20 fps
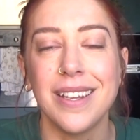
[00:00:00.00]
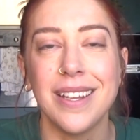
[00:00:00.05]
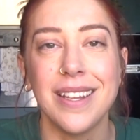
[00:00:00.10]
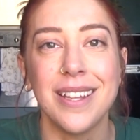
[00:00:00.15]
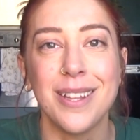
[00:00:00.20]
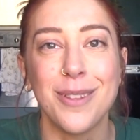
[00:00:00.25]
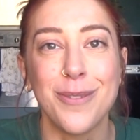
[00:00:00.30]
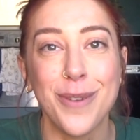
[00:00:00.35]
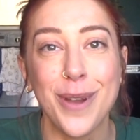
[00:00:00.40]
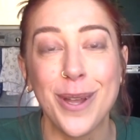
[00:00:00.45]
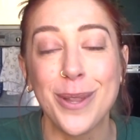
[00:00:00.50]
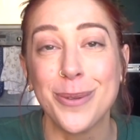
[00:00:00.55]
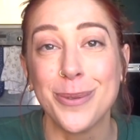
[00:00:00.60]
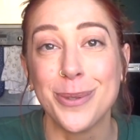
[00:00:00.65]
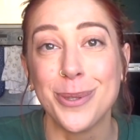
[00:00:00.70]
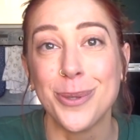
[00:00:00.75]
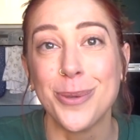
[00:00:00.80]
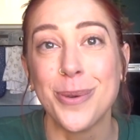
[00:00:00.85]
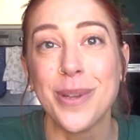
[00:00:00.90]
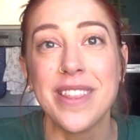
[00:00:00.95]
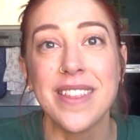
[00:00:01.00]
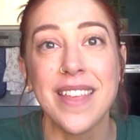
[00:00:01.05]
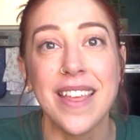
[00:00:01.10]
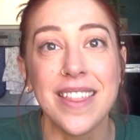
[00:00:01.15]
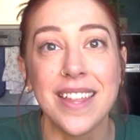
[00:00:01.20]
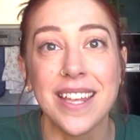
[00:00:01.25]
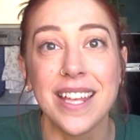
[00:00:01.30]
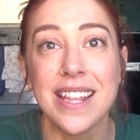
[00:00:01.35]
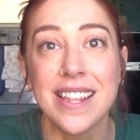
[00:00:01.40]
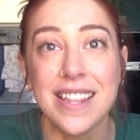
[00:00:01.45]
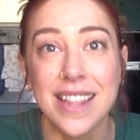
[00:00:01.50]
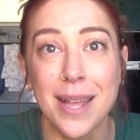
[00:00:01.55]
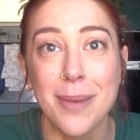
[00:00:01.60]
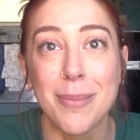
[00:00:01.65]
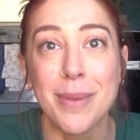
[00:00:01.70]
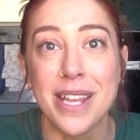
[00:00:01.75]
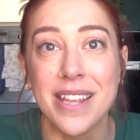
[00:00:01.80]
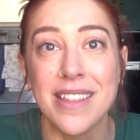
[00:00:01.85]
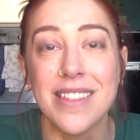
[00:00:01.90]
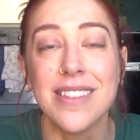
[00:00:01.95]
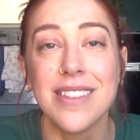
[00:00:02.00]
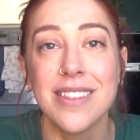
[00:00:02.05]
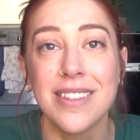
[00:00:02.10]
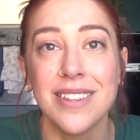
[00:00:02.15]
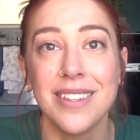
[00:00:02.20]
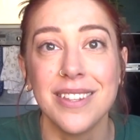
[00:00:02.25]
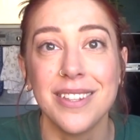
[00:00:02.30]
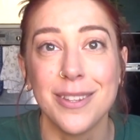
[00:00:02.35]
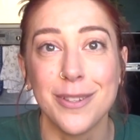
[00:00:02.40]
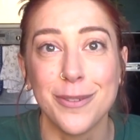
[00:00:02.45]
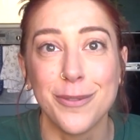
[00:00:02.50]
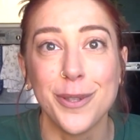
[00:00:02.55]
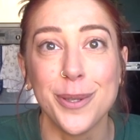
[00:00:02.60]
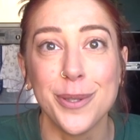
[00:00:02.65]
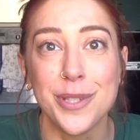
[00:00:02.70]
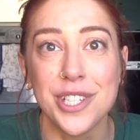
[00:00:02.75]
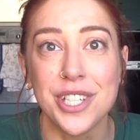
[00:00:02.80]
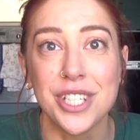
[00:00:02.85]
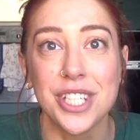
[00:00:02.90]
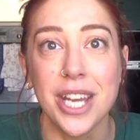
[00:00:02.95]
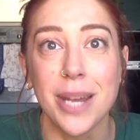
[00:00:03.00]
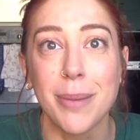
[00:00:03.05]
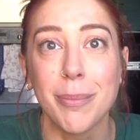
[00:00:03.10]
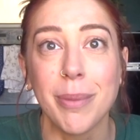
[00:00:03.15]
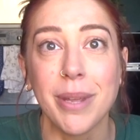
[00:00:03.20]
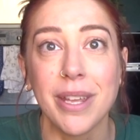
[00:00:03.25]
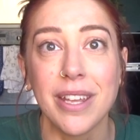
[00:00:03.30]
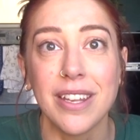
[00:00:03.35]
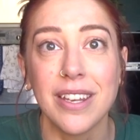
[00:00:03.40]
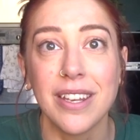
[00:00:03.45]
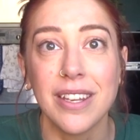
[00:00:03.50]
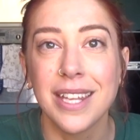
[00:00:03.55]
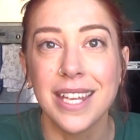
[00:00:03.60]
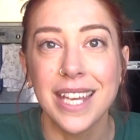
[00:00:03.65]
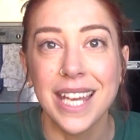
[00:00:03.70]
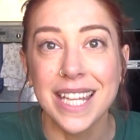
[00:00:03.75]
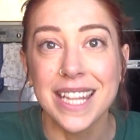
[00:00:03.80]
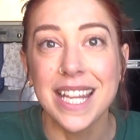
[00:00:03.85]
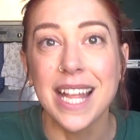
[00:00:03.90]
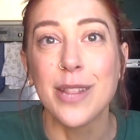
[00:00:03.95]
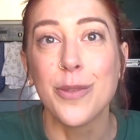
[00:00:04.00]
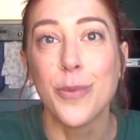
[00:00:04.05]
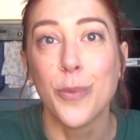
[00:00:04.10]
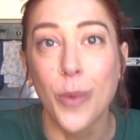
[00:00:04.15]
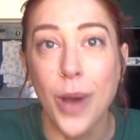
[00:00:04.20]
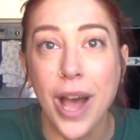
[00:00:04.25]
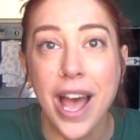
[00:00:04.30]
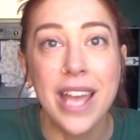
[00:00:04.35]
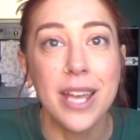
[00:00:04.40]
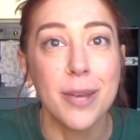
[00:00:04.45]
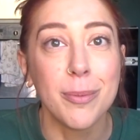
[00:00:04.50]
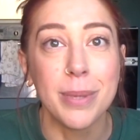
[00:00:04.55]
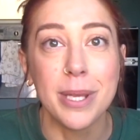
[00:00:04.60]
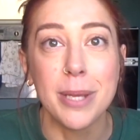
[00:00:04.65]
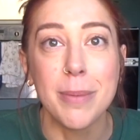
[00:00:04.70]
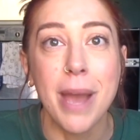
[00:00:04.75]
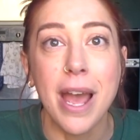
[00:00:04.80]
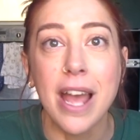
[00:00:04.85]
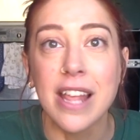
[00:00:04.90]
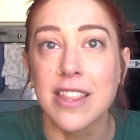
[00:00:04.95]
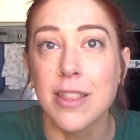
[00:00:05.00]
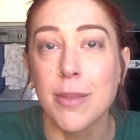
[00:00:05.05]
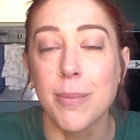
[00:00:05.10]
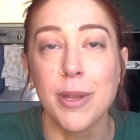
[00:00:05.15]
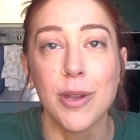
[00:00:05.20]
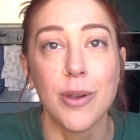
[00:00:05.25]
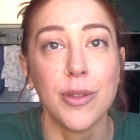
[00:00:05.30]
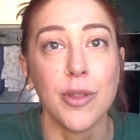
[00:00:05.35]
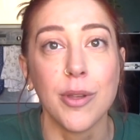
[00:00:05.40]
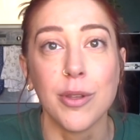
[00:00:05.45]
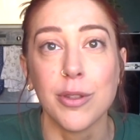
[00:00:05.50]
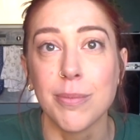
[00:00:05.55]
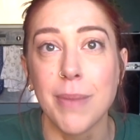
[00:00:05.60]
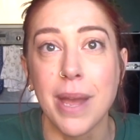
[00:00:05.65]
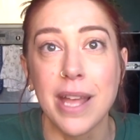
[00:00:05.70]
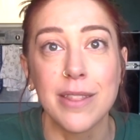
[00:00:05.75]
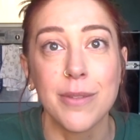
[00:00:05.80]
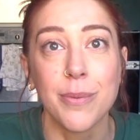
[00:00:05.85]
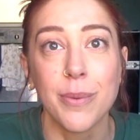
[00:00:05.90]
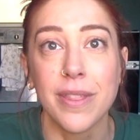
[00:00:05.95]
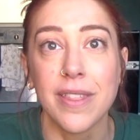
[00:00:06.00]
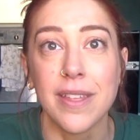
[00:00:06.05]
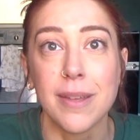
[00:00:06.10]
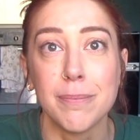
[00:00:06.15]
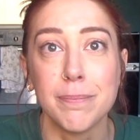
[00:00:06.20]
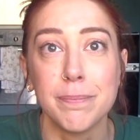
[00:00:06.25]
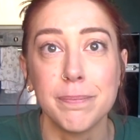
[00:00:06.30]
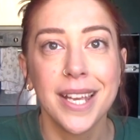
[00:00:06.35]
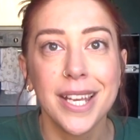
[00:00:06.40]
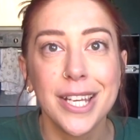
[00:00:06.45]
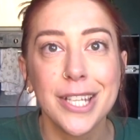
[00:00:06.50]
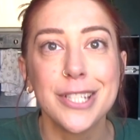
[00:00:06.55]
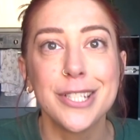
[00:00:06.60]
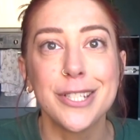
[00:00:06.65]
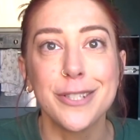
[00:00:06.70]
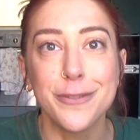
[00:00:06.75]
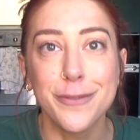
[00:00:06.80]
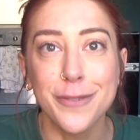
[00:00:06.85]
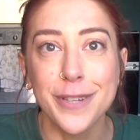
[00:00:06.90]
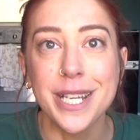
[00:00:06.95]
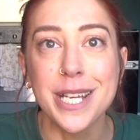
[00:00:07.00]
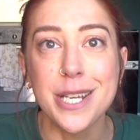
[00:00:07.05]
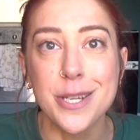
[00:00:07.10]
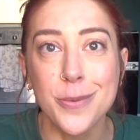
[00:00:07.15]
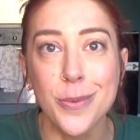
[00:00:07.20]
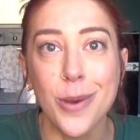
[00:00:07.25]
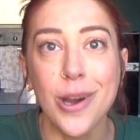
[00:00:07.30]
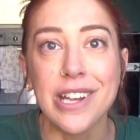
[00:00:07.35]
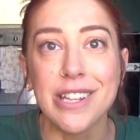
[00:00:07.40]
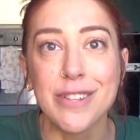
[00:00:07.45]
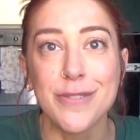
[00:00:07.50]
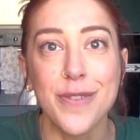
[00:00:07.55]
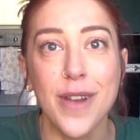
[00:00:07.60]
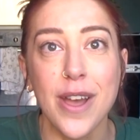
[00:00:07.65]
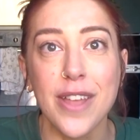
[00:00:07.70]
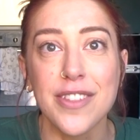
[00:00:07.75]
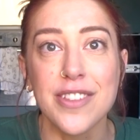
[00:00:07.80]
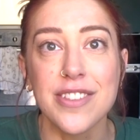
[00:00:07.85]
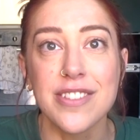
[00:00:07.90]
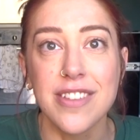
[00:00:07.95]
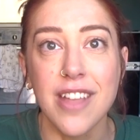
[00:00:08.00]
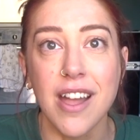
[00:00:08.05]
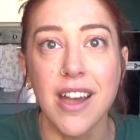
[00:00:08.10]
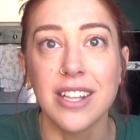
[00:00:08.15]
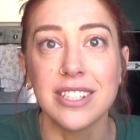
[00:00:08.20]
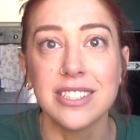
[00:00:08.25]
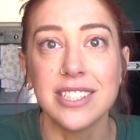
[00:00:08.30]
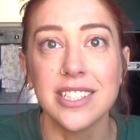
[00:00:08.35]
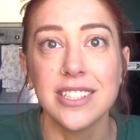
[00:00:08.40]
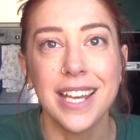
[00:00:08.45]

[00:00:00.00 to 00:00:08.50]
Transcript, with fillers: His father would always say that Islam is the future champion, and that's why Khabib has to be on those mats with him to finish what his father started.